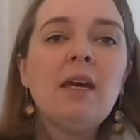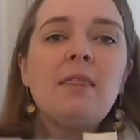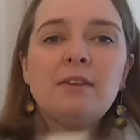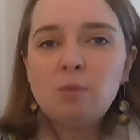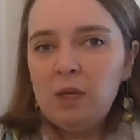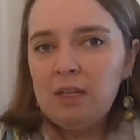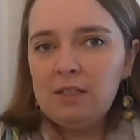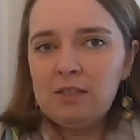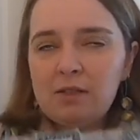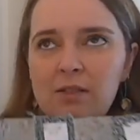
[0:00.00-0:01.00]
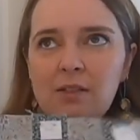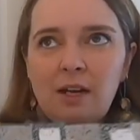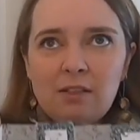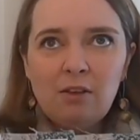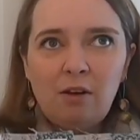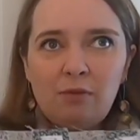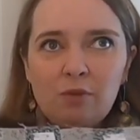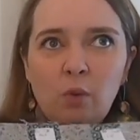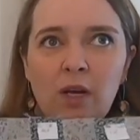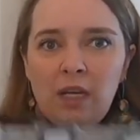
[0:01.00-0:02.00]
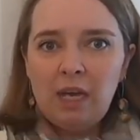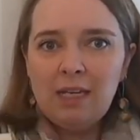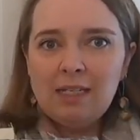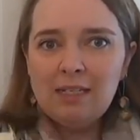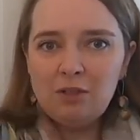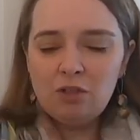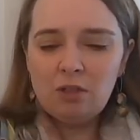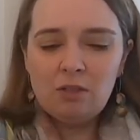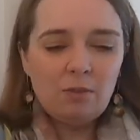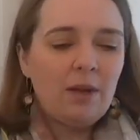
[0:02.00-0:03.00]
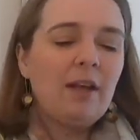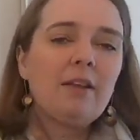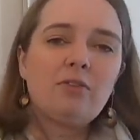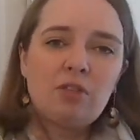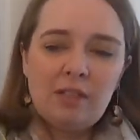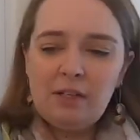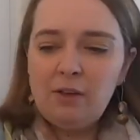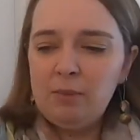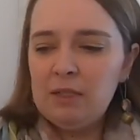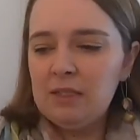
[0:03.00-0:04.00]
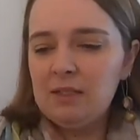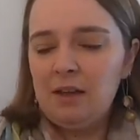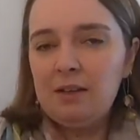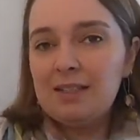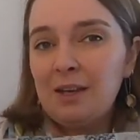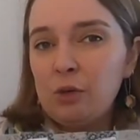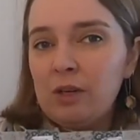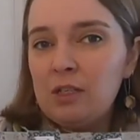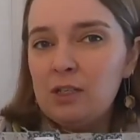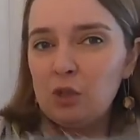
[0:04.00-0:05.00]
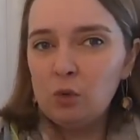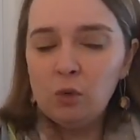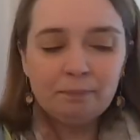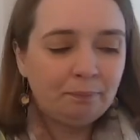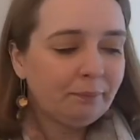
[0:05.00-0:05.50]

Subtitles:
This piece started off 28 inches when I just laid all the pieces down. It's now 22,